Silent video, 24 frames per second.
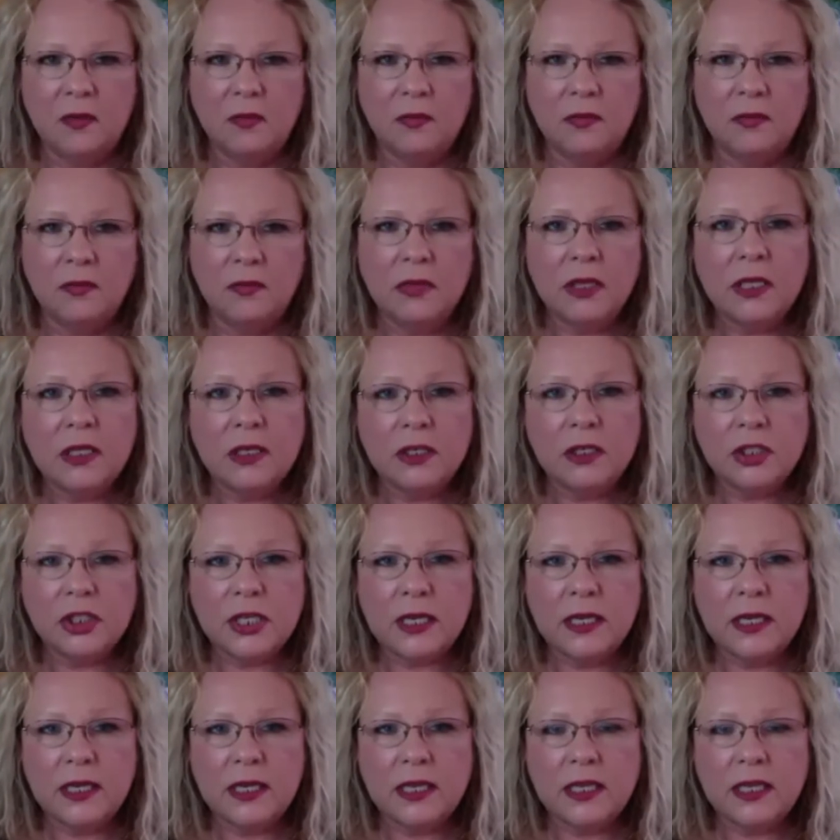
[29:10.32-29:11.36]

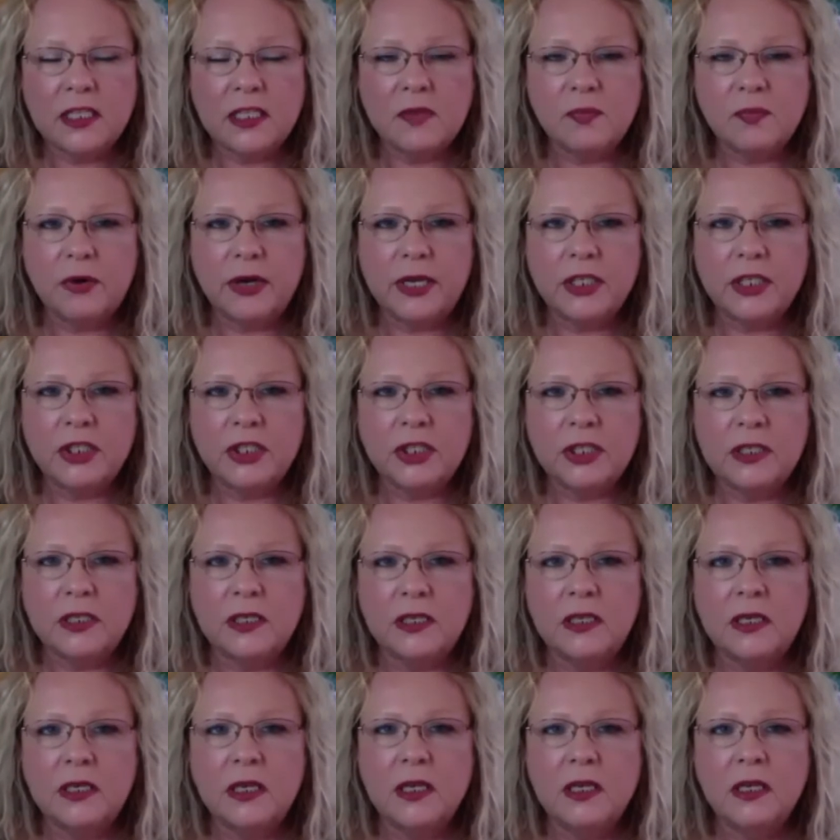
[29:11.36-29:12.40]
energetic
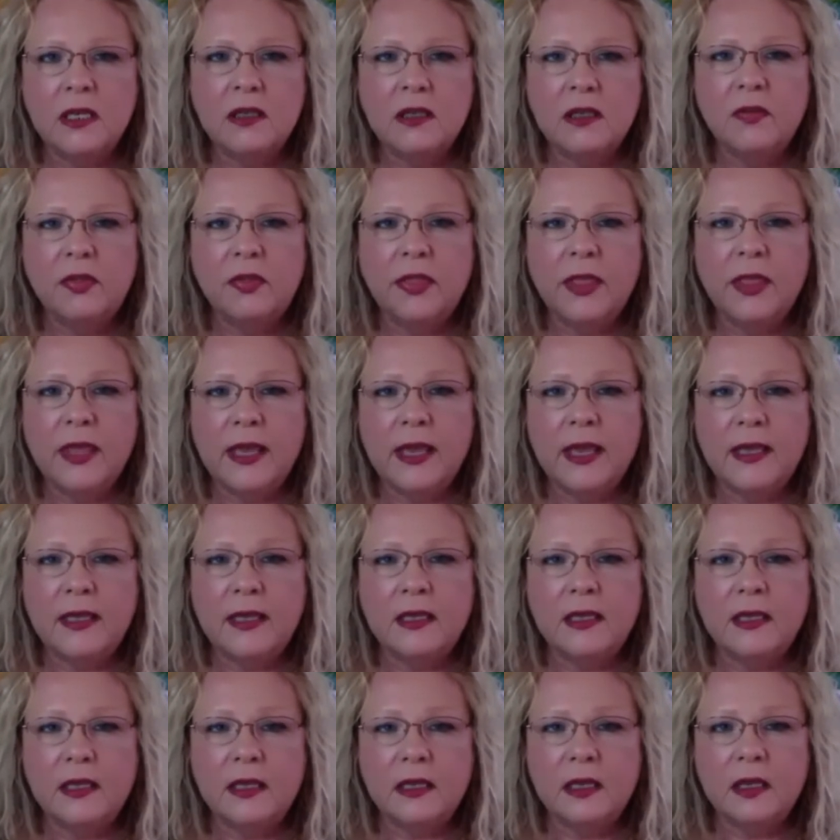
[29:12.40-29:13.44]
expression that
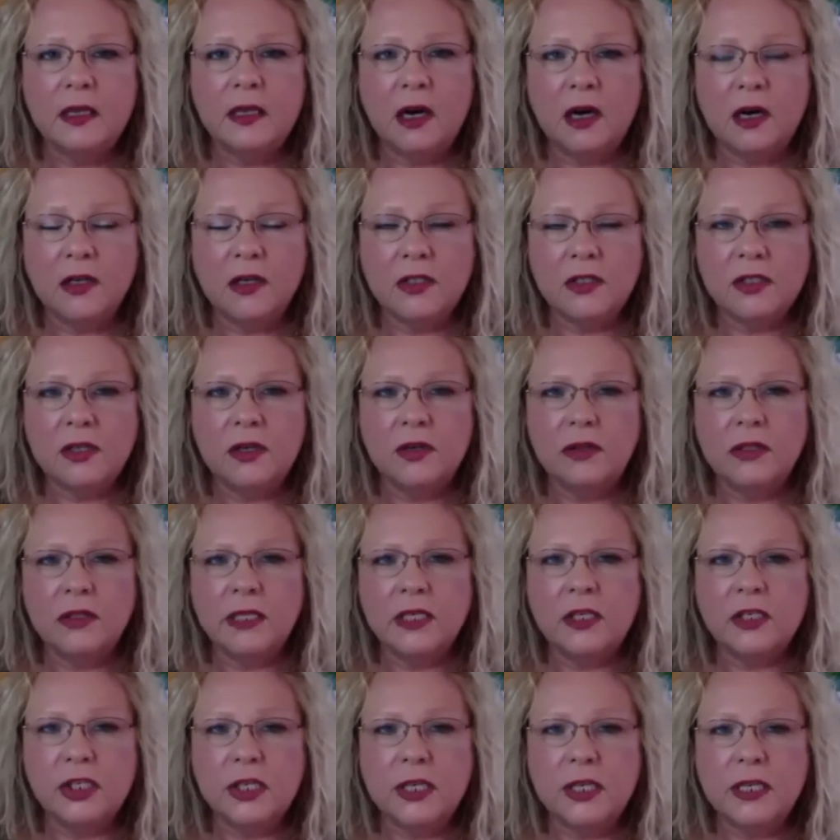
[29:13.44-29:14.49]
our soul
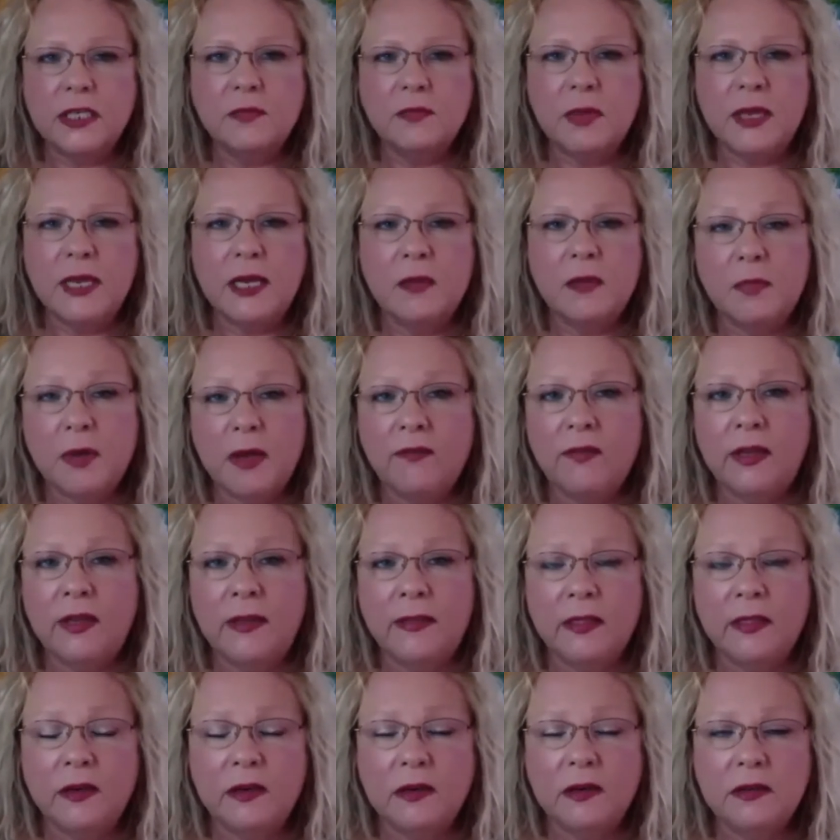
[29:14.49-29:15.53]
energy is made up of.
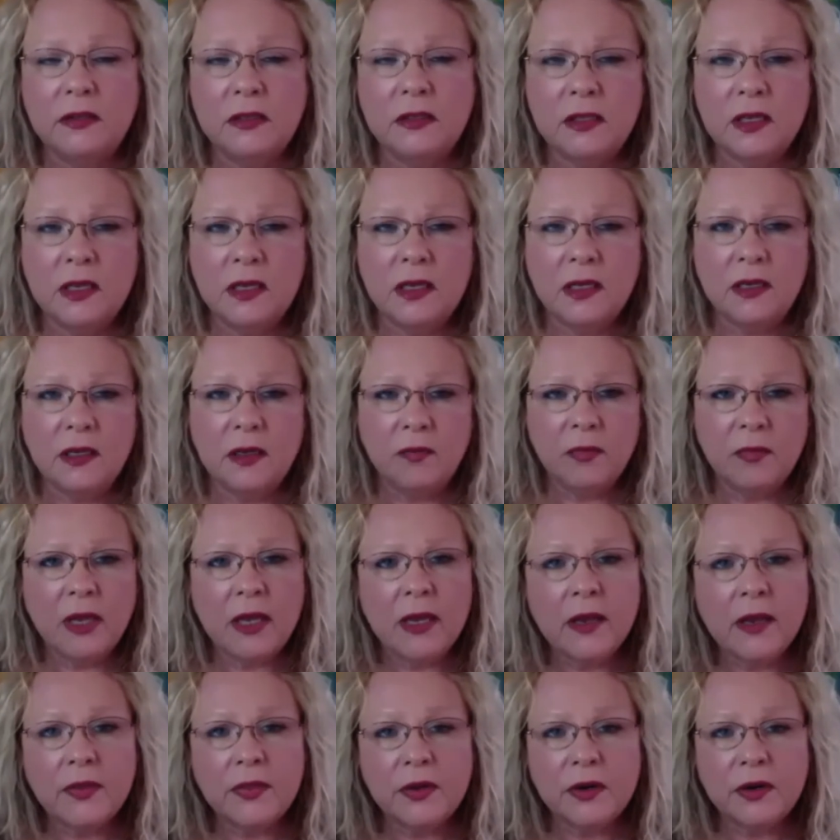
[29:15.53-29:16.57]
And there's
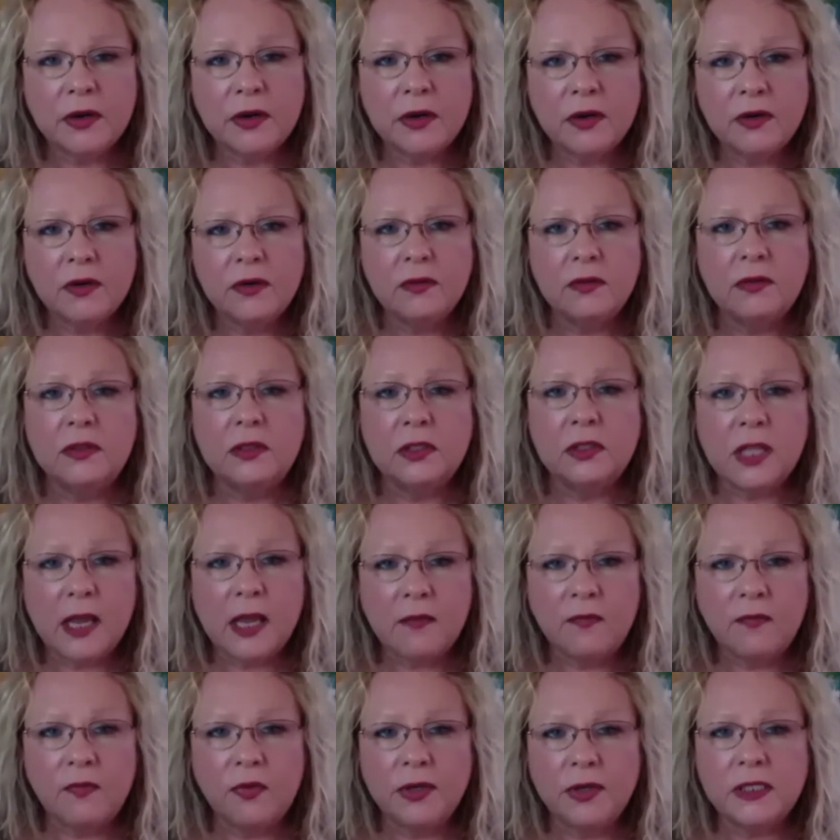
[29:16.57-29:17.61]
other
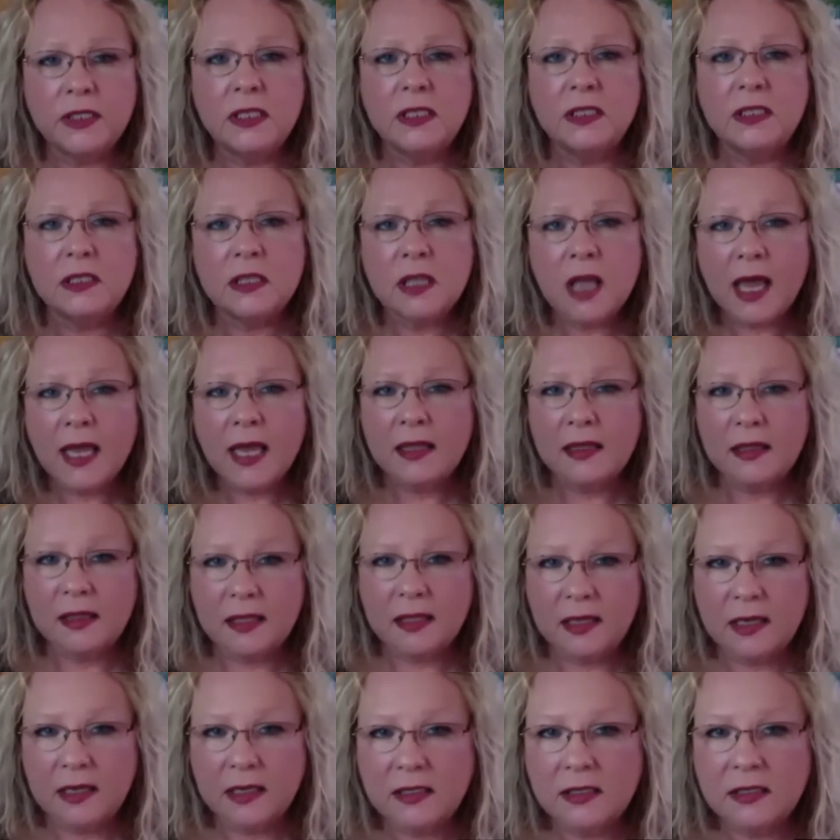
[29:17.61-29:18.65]
life forces like
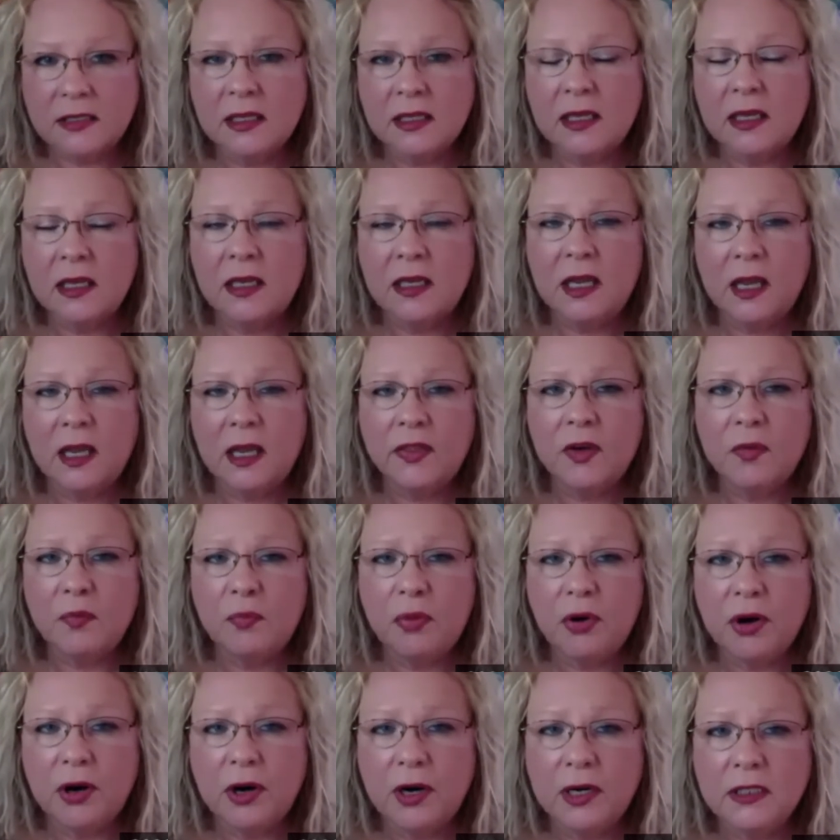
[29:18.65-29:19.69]
this in other
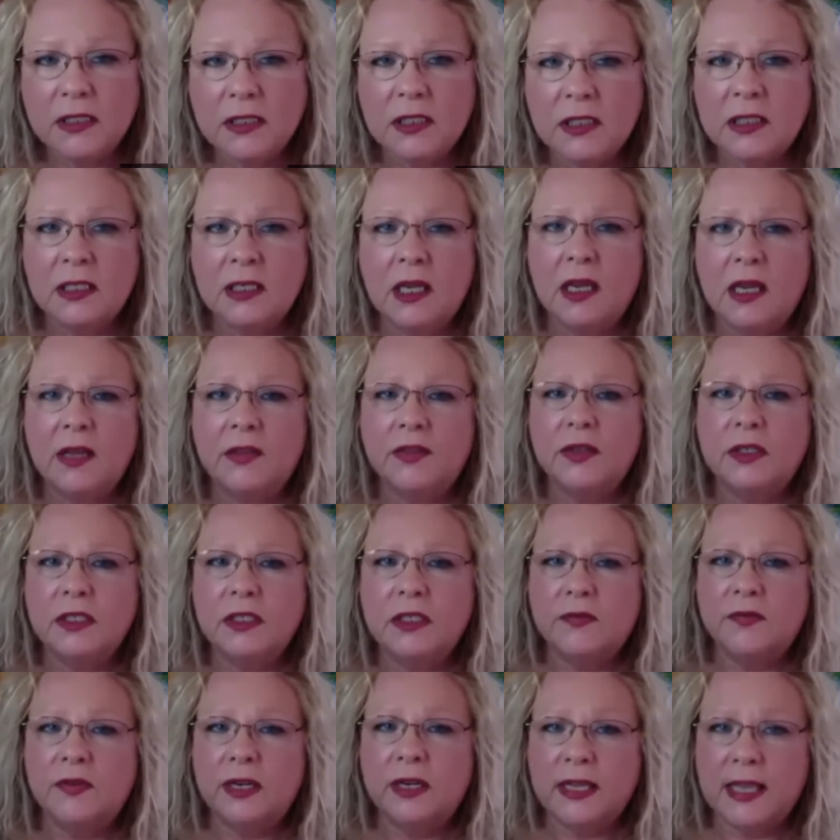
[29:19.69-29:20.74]
parts, in other
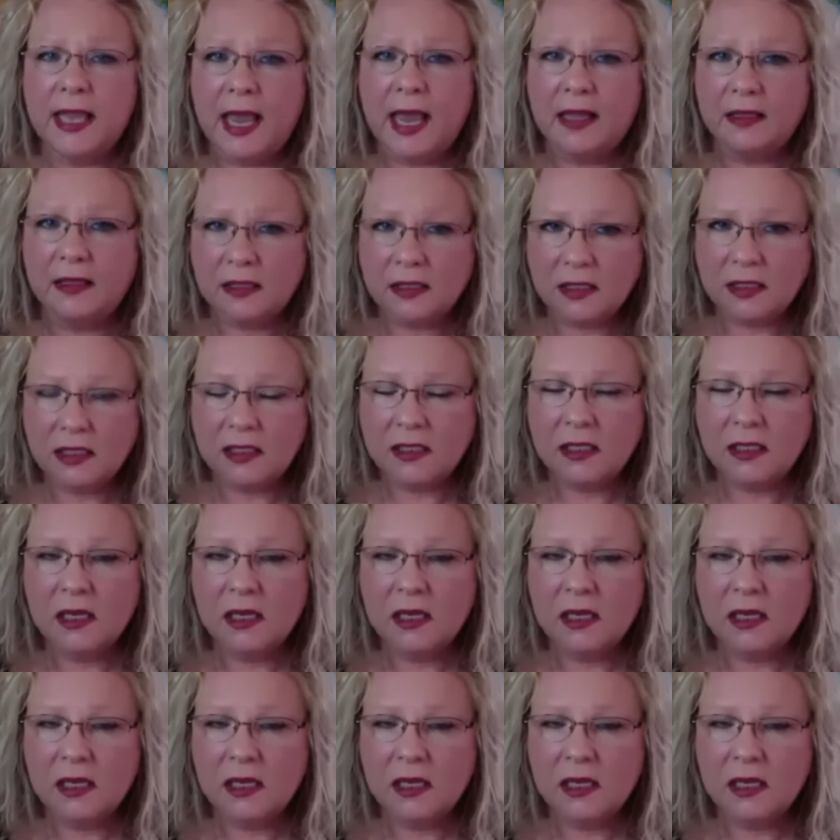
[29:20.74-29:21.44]
different galaxies.